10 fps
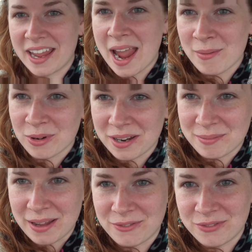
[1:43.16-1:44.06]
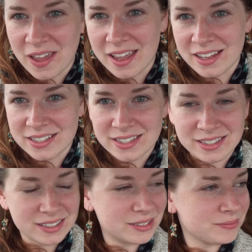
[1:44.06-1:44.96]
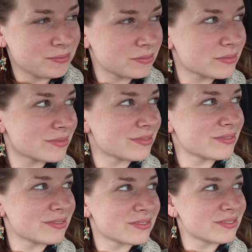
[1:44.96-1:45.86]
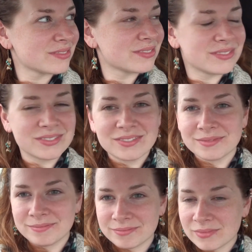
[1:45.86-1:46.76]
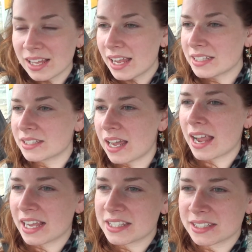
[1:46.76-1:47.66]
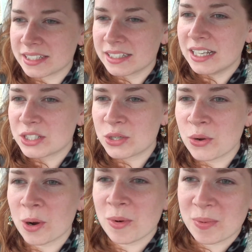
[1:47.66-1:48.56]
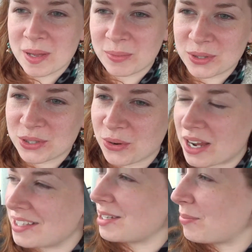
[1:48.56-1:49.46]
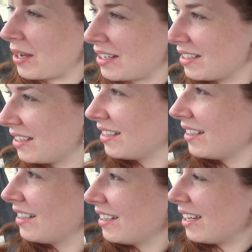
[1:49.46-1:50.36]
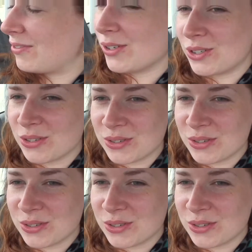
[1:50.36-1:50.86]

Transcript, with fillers: a camera at my face. That's, that's crazy. It's I guess to normal people it's crazy, but if you do